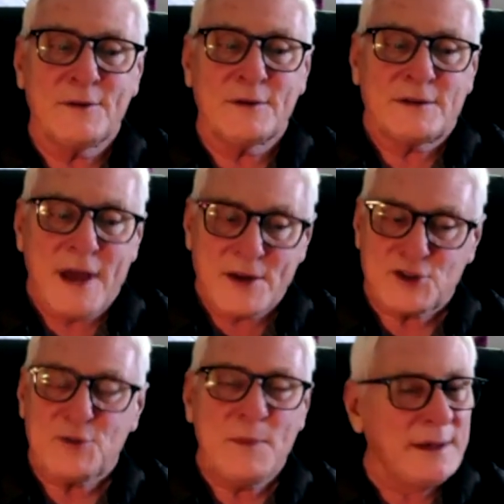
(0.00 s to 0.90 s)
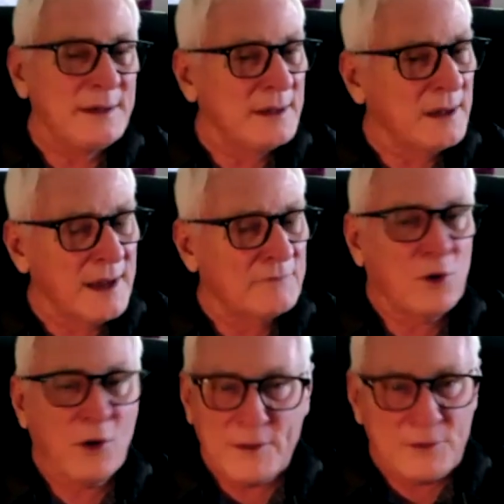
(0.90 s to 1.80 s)
touched me and did a lot of
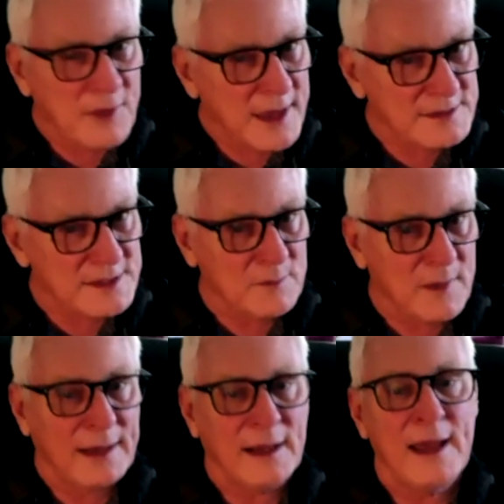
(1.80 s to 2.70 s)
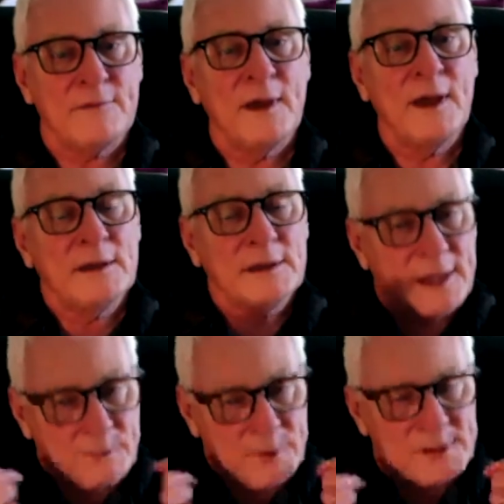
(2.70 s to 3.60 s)
great things in my life,
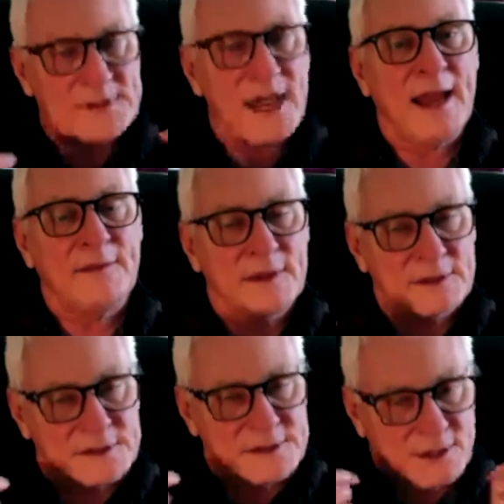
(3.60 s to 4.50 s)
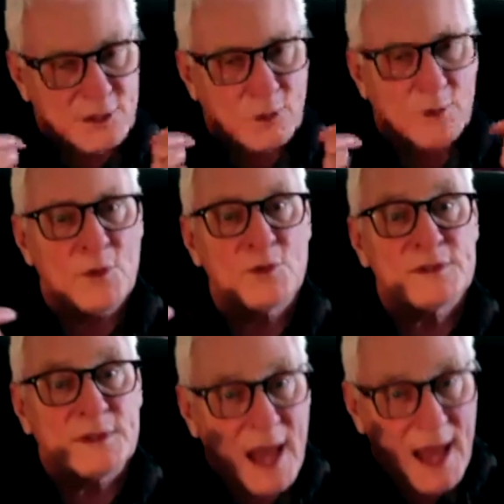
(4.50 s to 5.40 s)
deep inside there still were
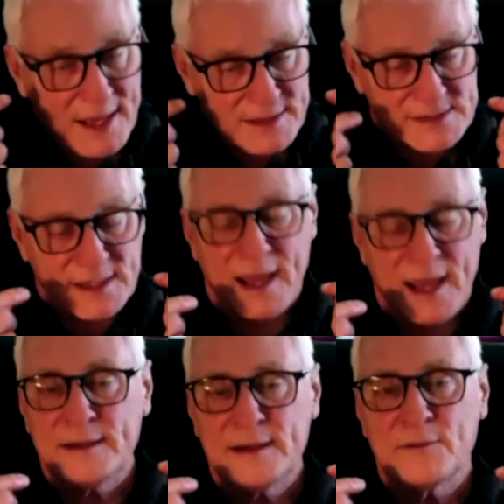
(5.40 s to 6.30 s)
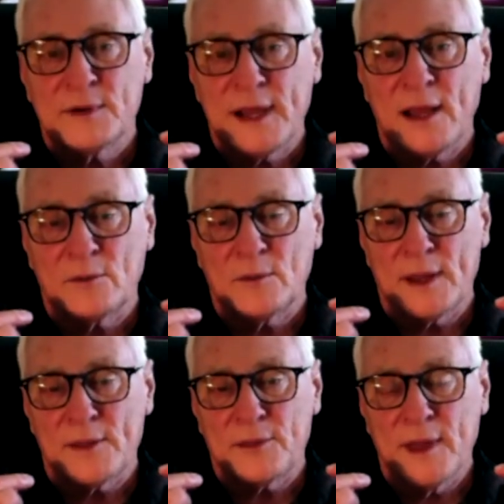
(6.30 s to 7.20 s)
those lies that I had never dealt
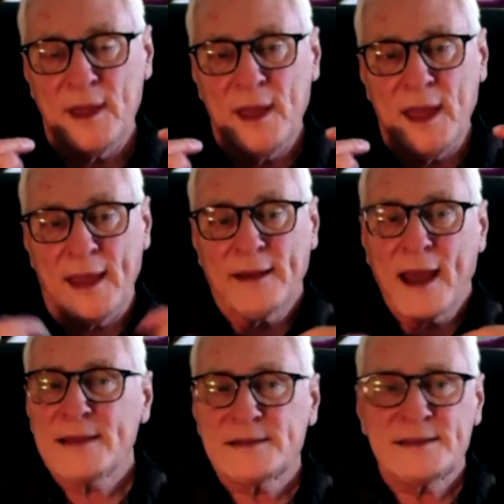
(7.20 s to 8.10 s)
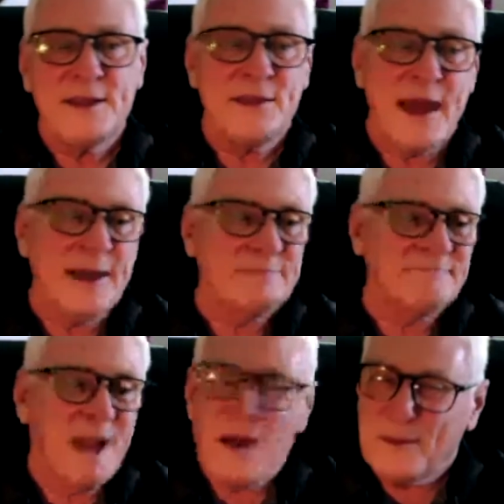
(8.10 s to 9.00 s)
with. And I see that,
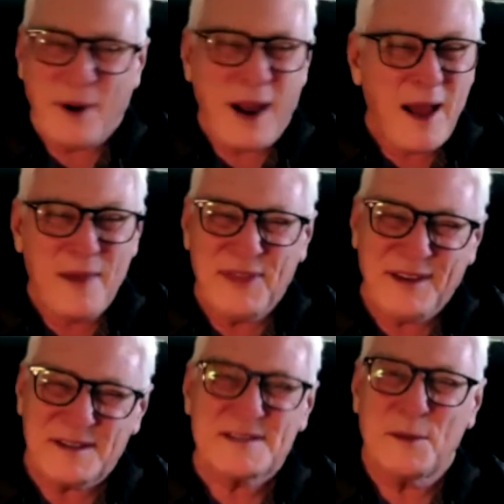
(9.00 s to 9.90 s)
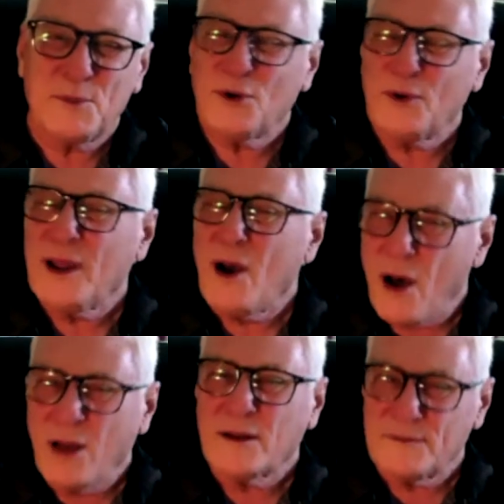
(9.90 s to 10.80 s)
I think to some degree,
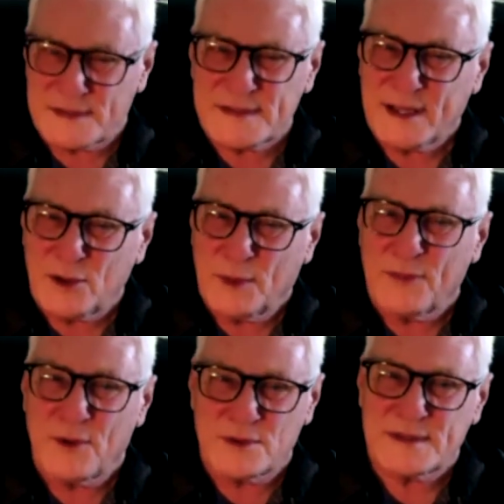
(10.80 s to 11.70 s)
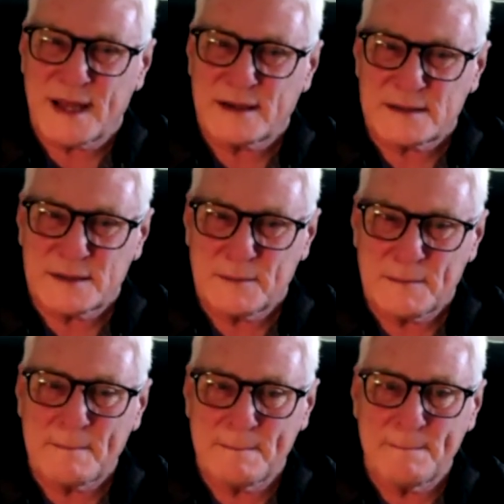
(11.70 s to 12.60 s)
all of us deal with those things.
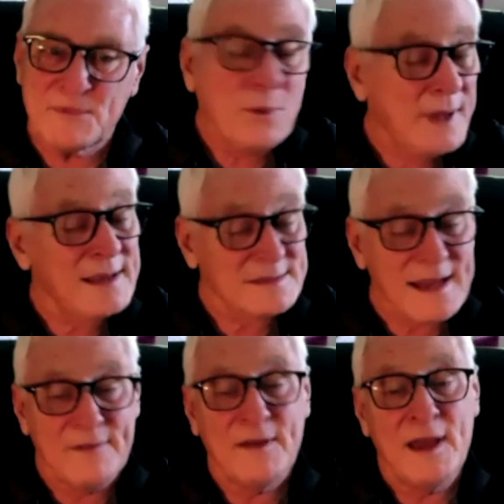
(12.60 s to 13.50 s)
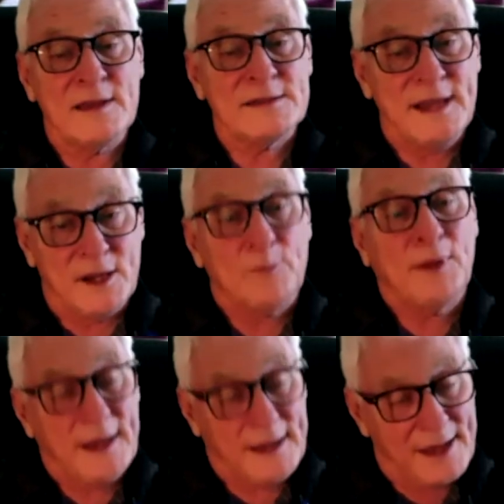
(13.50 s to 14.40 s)
So yes, I've seen it
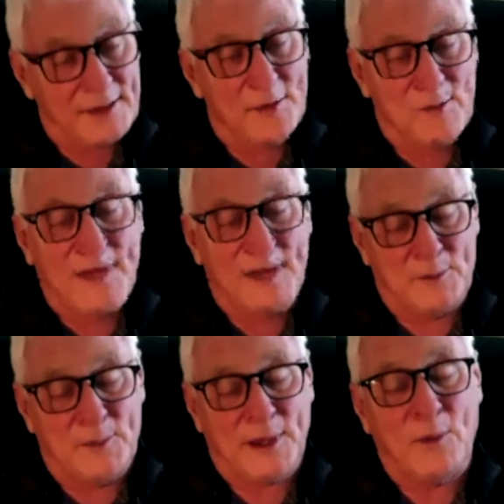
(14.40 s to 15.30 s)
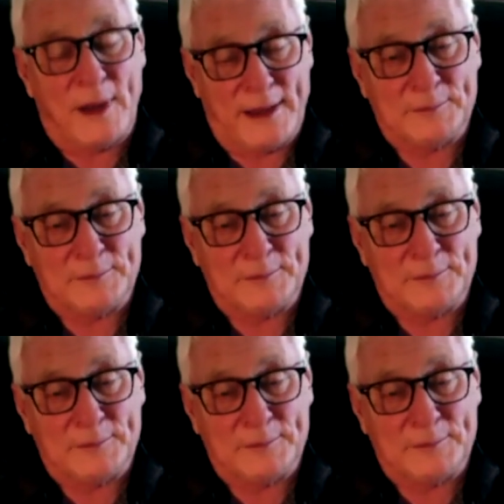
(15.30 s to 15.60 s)
played out in me in a big way.